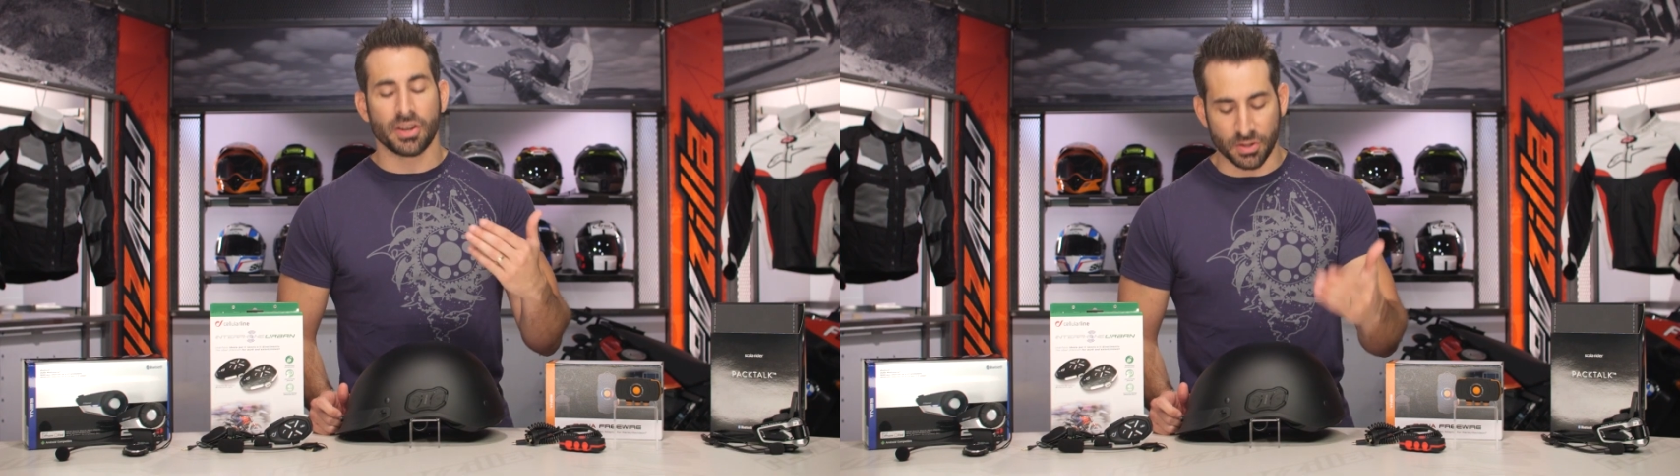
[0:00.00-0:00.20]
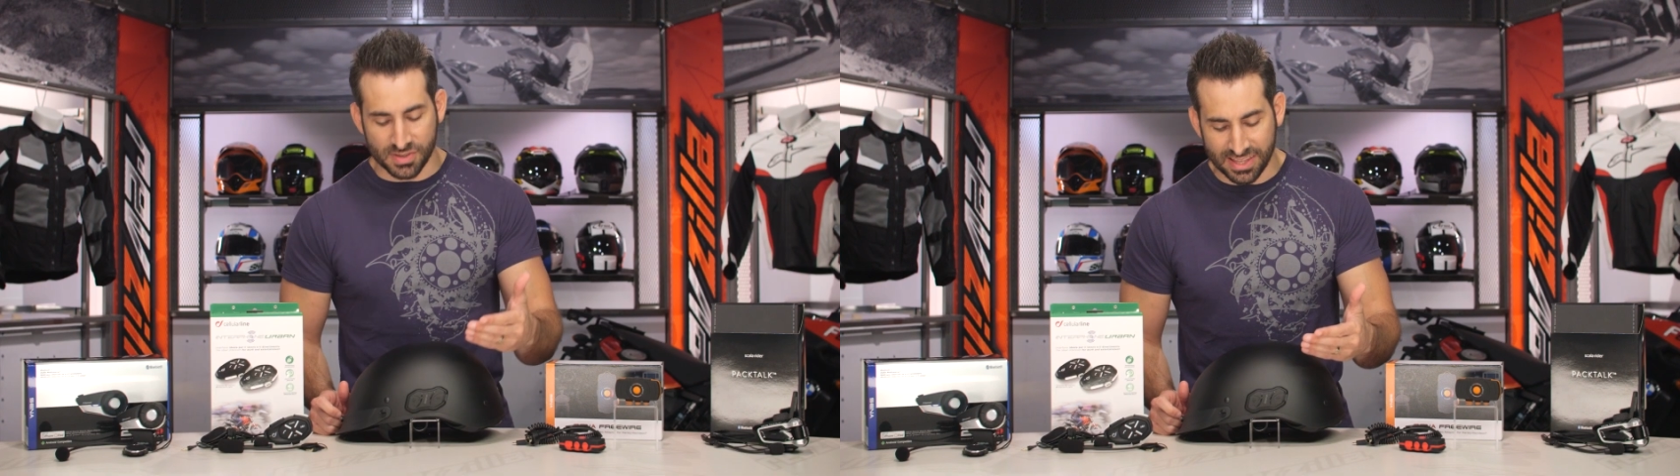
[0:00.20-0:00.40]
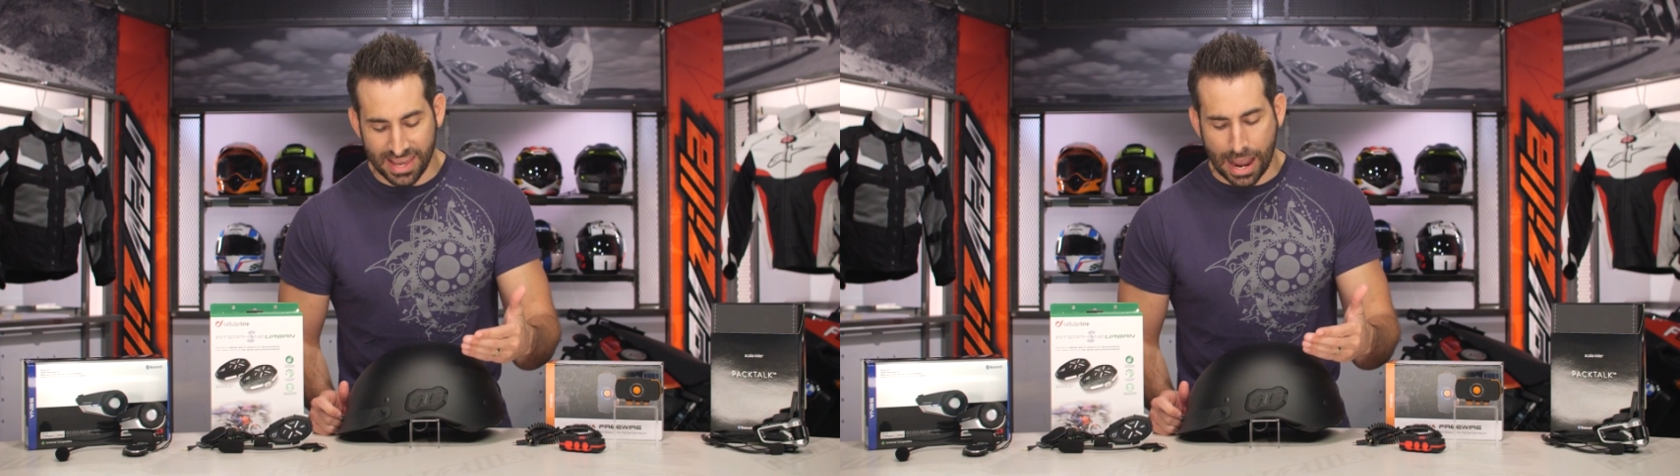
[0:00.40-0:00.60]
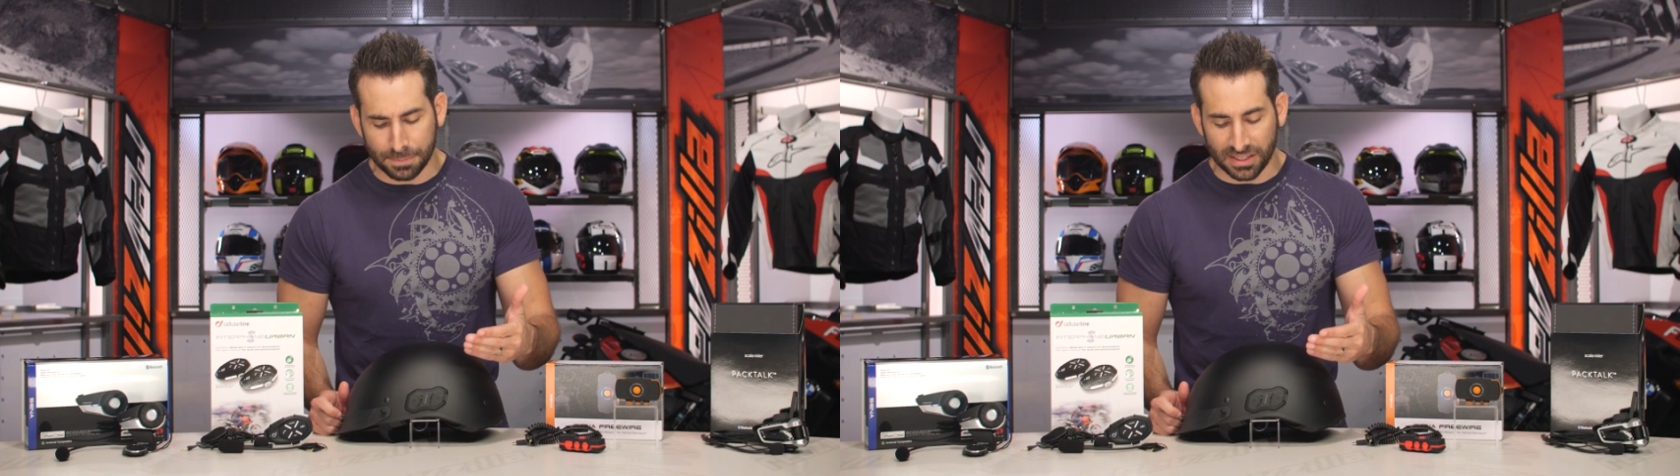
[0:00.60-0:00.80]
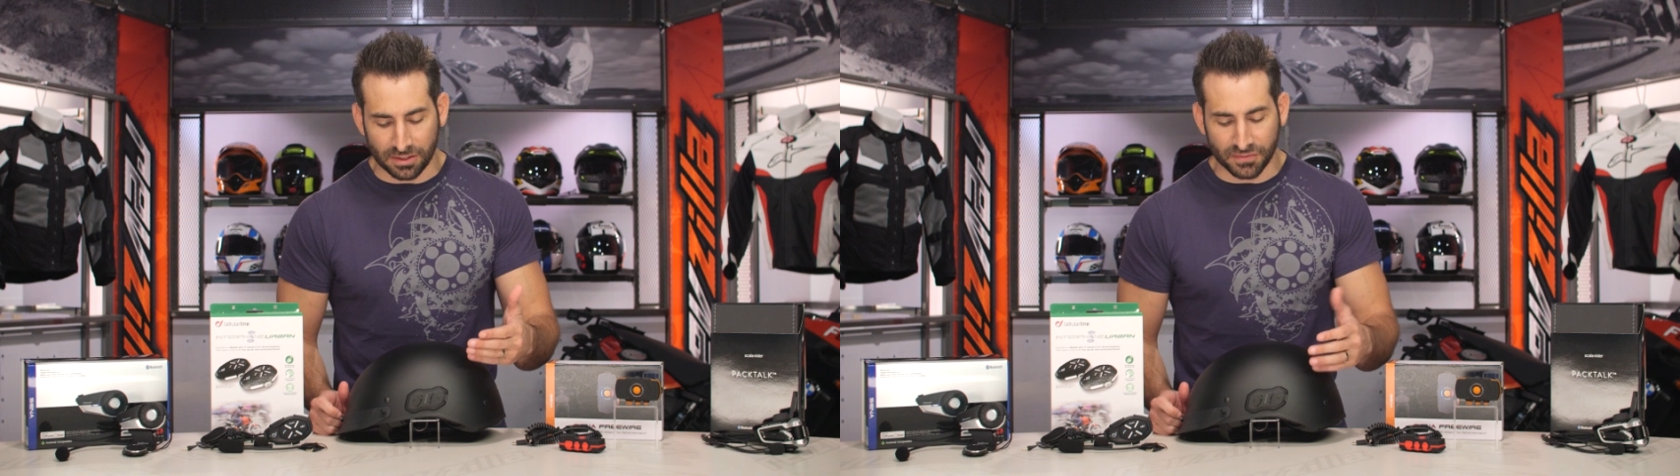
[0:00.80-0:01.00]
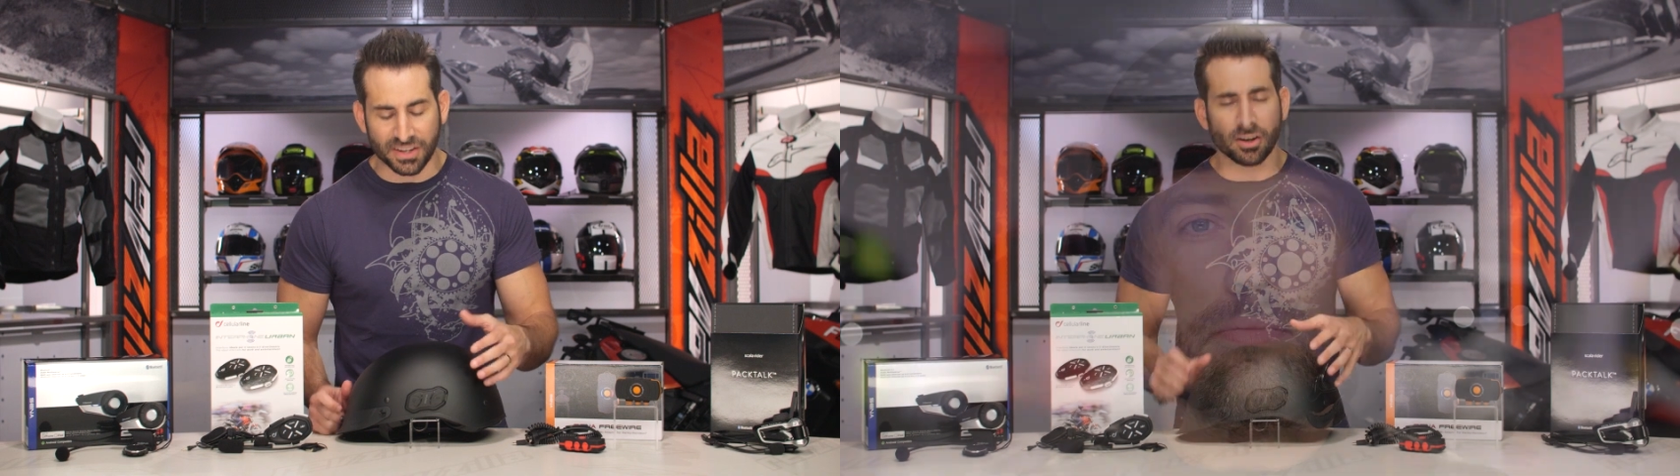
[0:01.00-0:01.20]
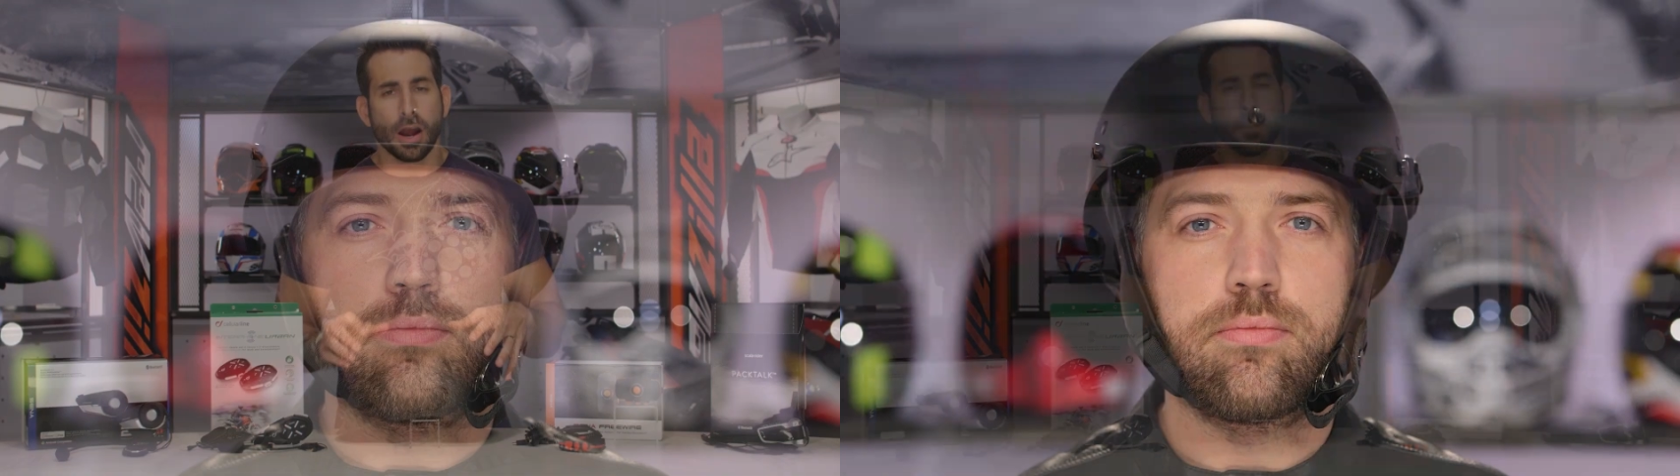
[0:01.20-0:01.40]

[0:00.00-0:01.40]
using the app to configure,